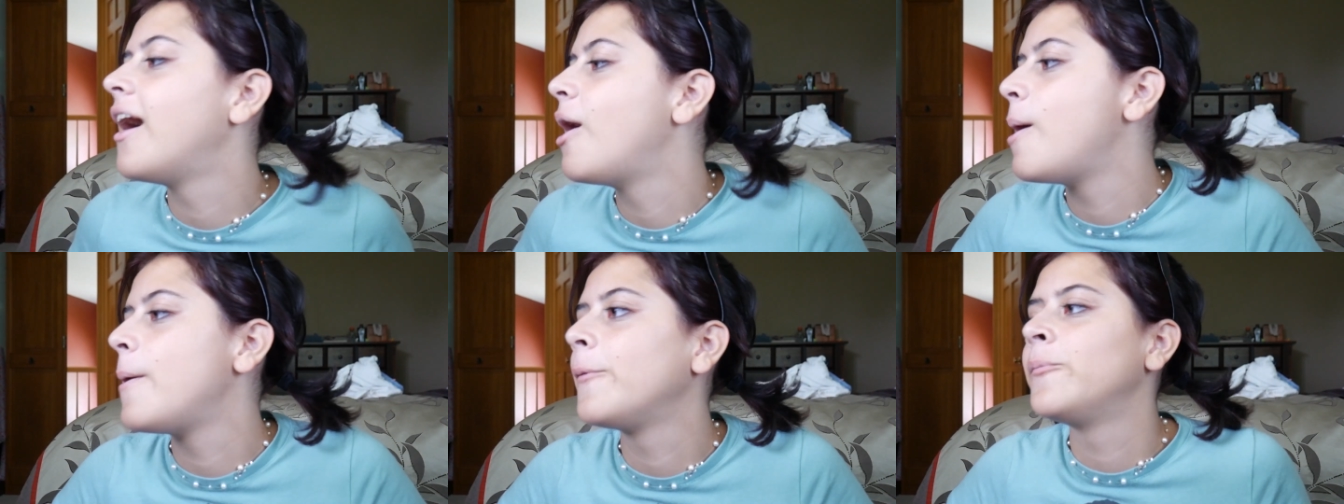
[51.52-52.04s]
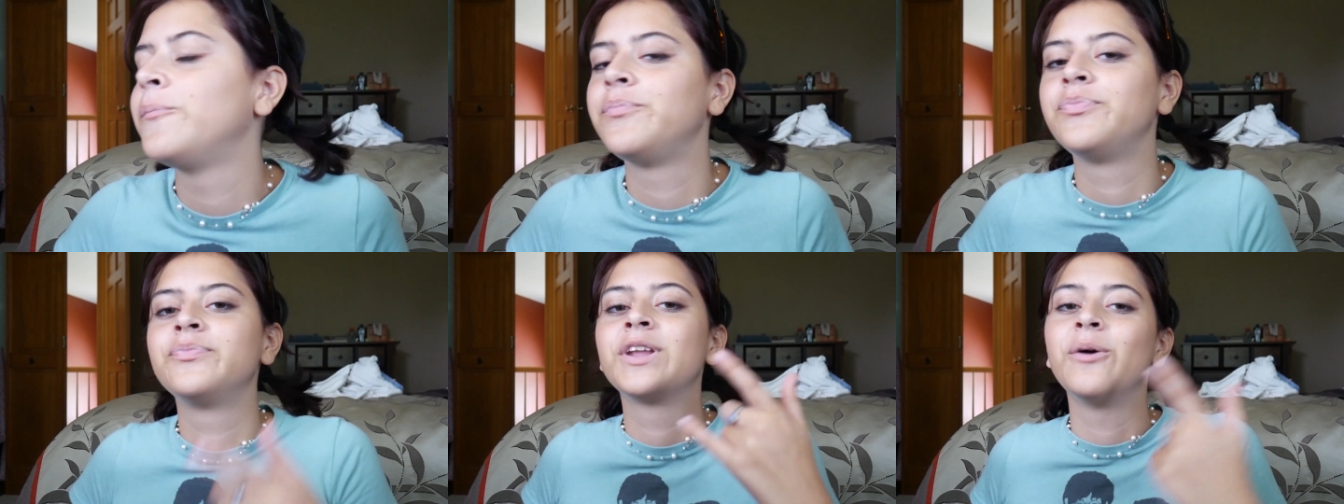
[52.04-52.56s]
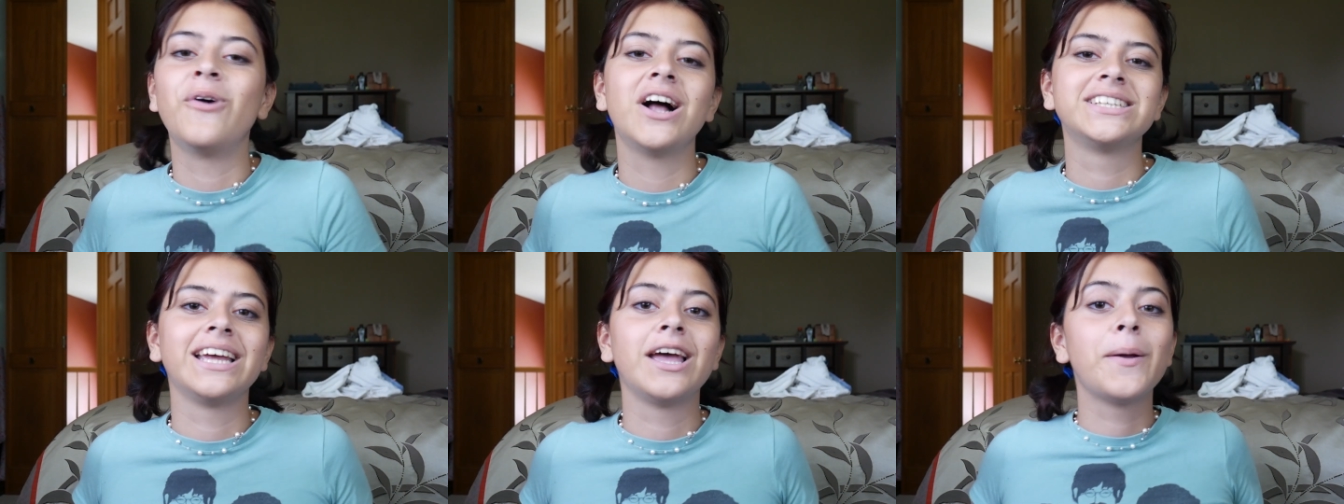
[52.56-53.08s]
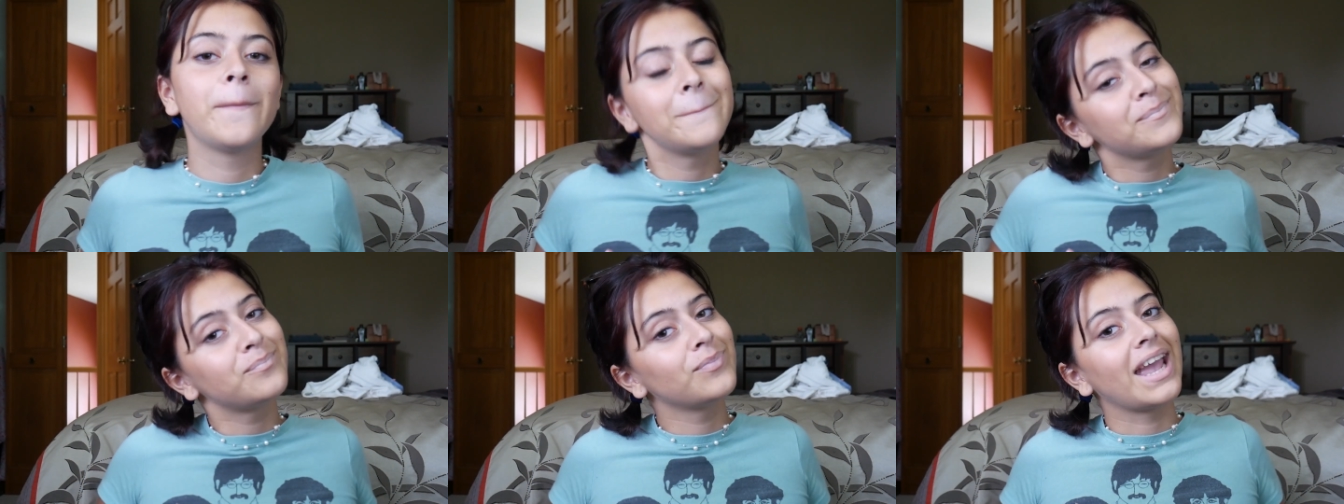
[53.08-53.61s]
Um, watch it
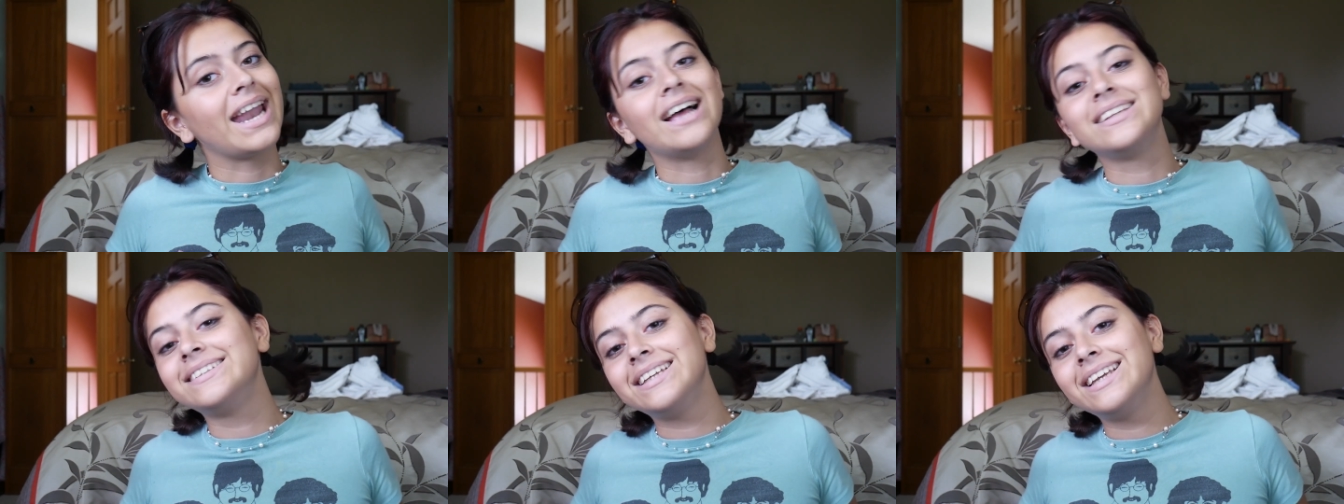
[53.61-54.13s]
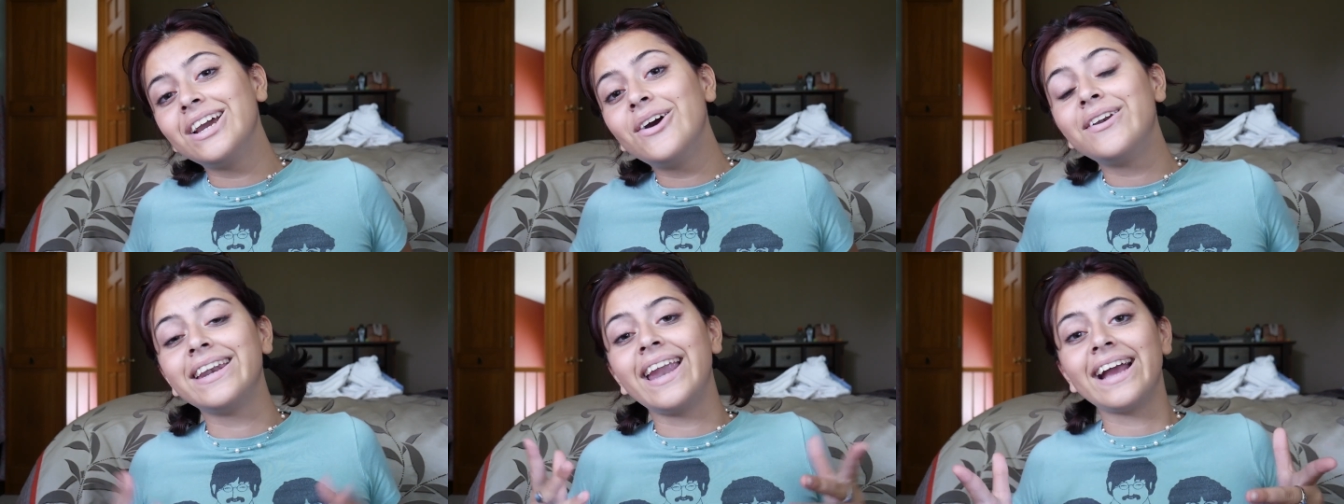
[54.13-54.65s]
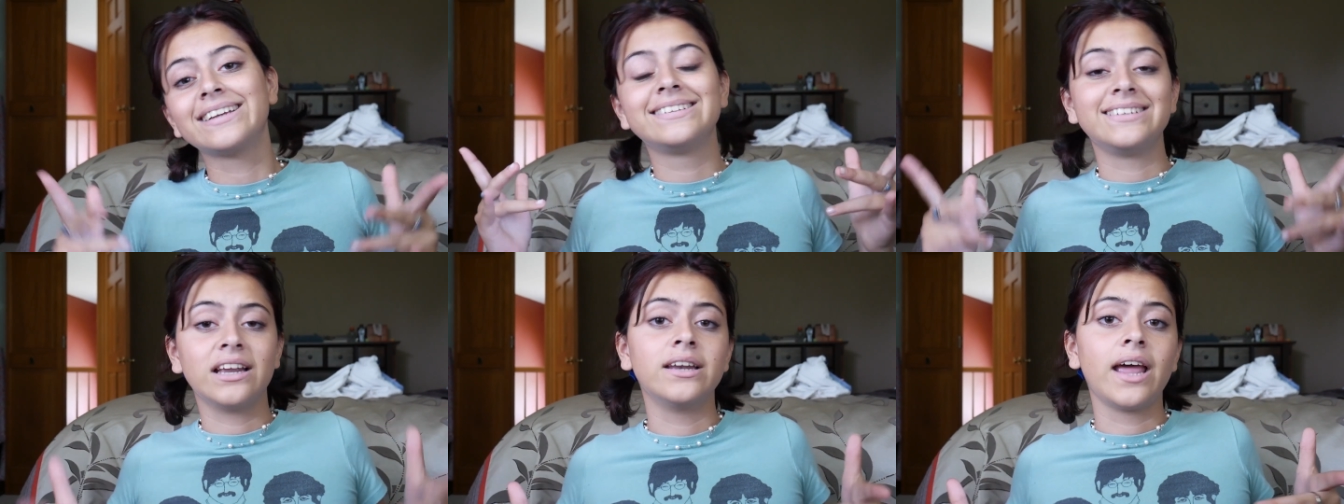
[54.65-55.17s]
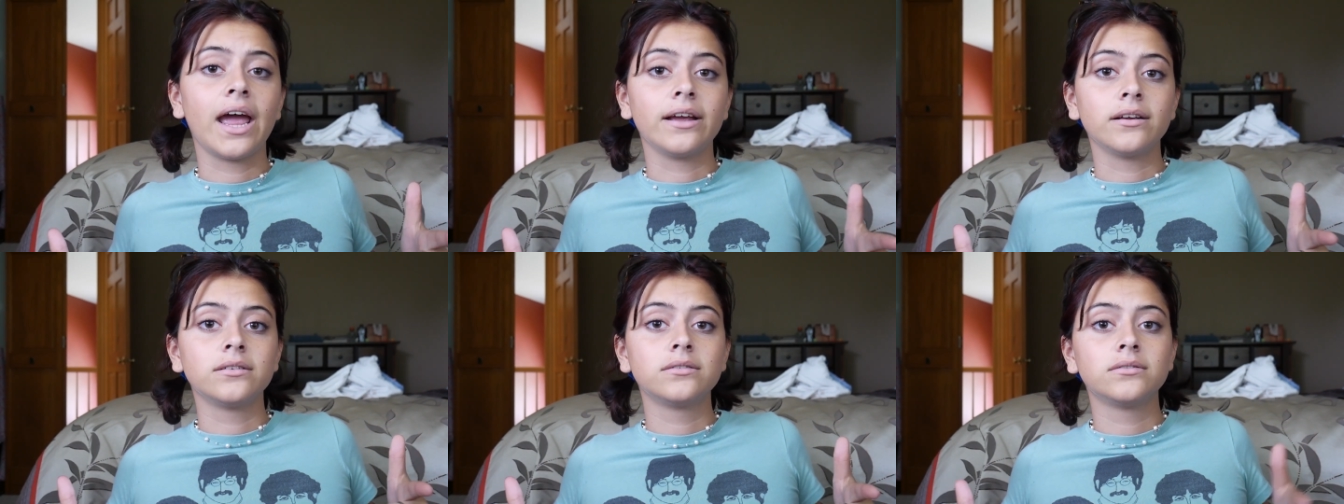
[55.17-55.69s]
and I'll see you next
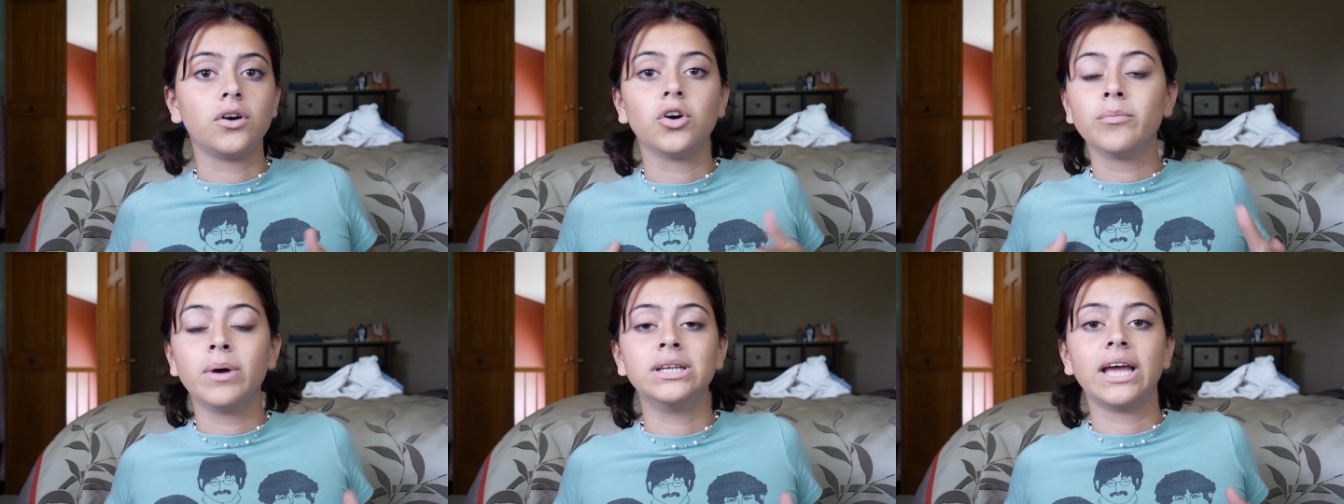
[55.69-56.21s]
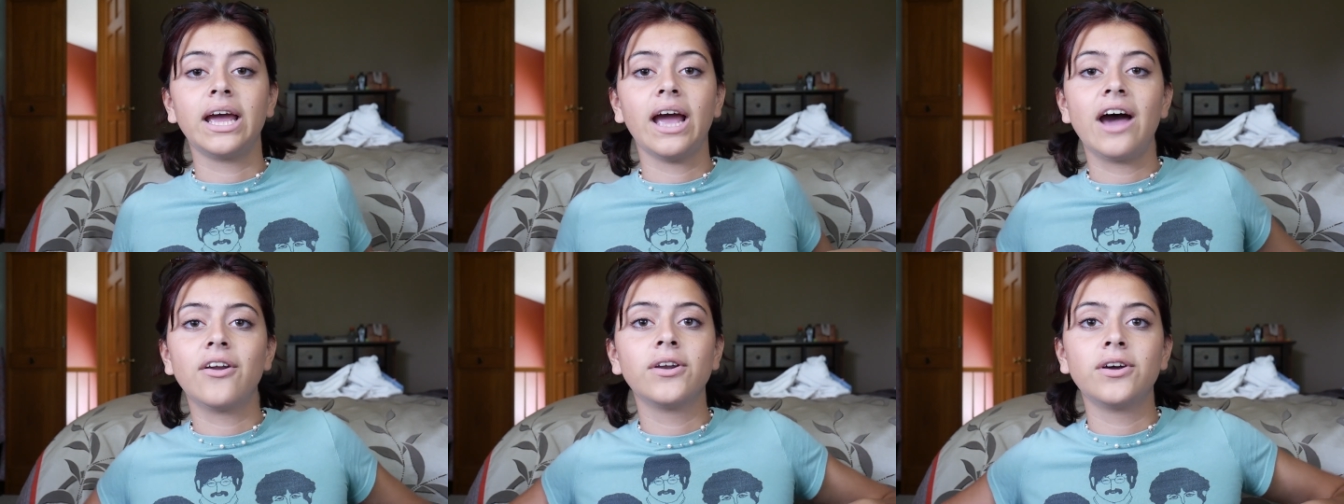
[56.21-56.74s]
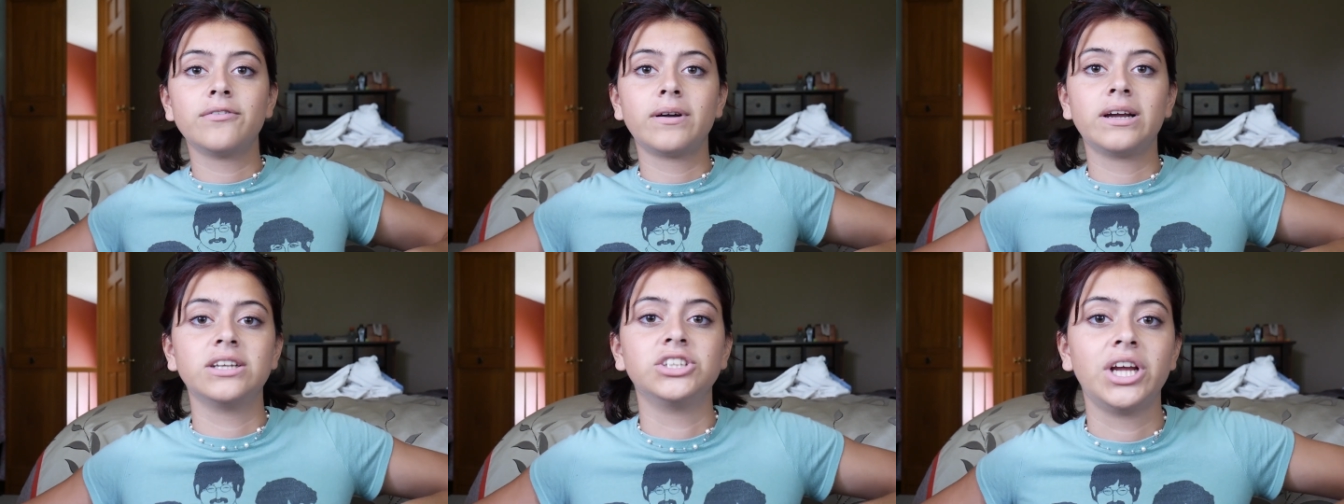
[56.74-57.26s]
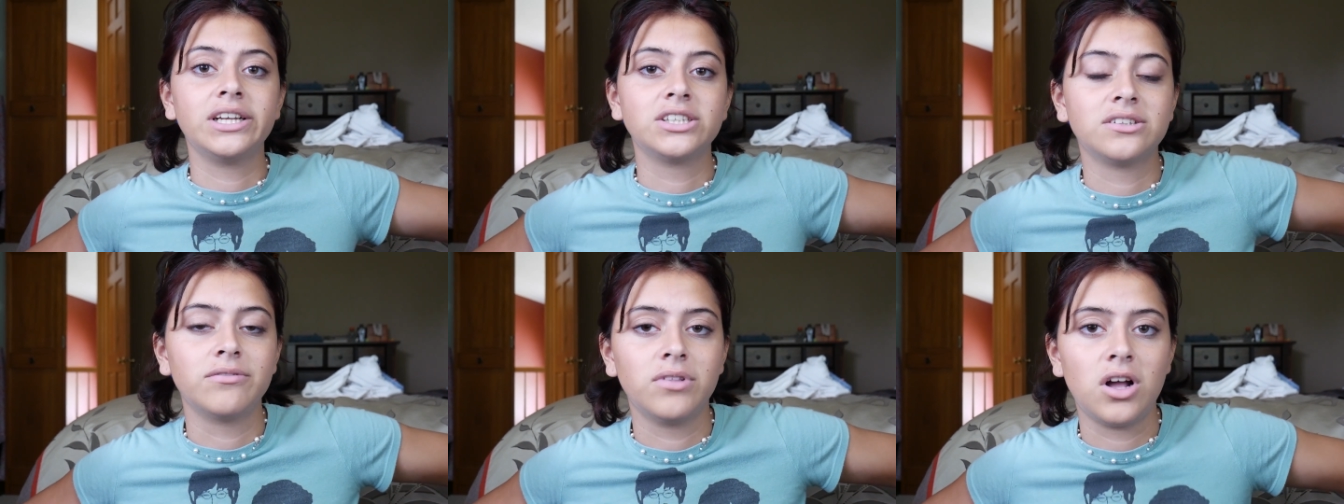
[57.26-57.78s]
Sunday or Monday. I don't know if I'm going to
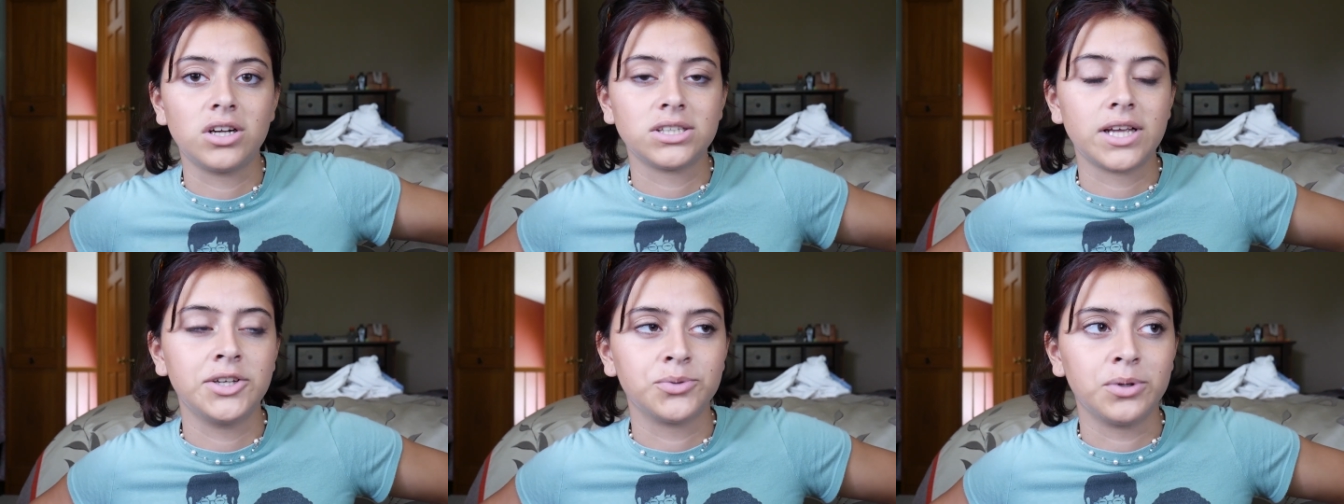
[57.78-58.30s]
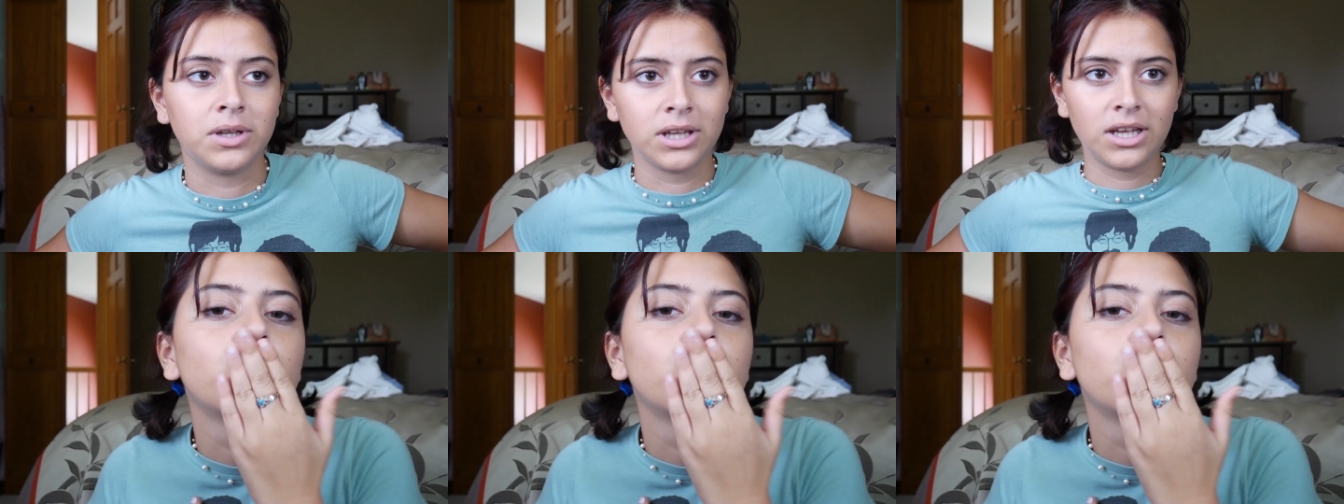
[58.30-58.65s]
change the vlog schedule.